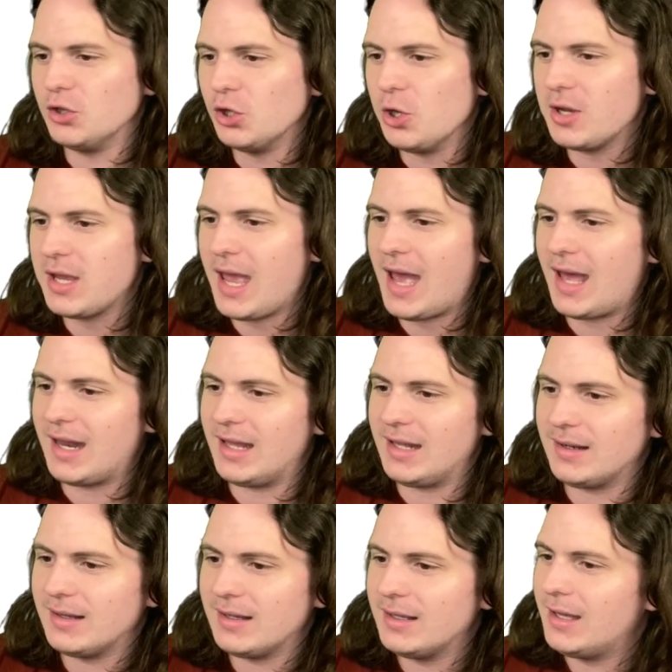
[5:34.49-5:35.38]
Look at
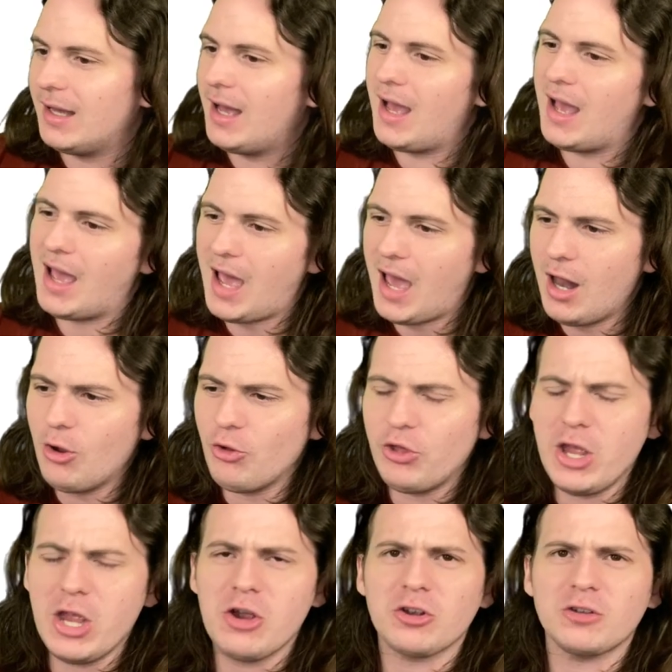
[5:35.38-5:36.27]
it. I
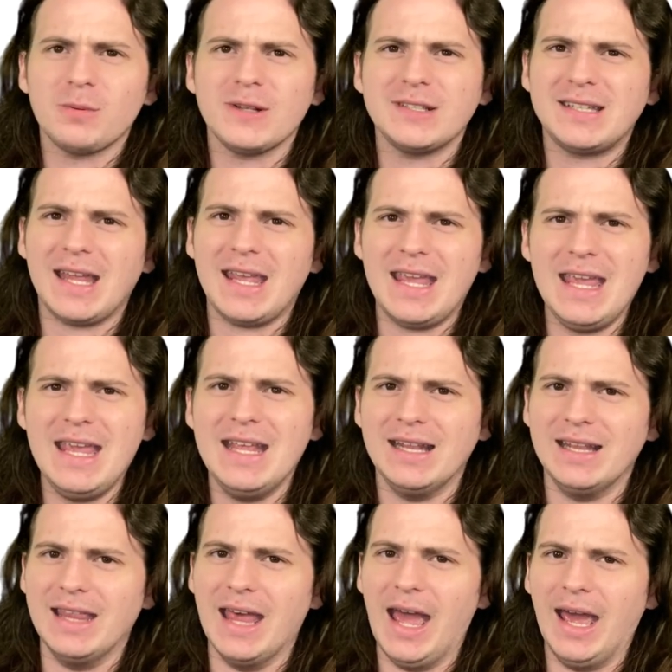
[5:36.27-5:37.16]
don't think you're supposed to
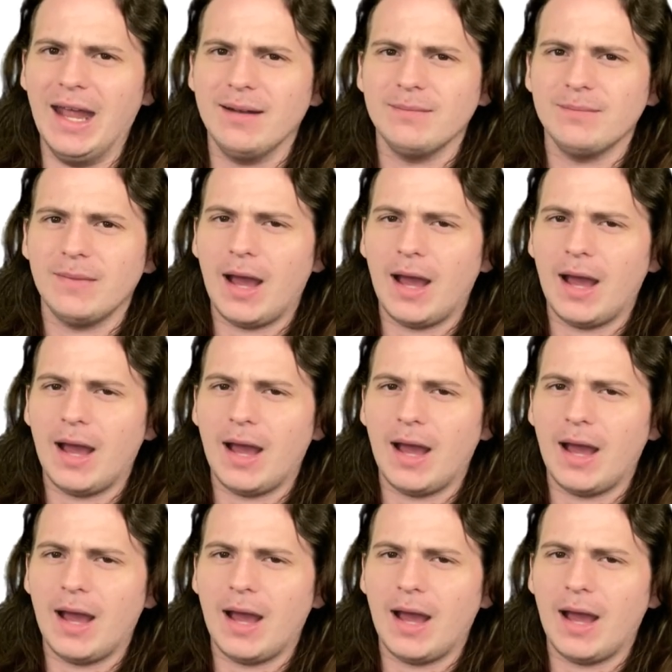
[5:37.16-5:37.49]
eat that.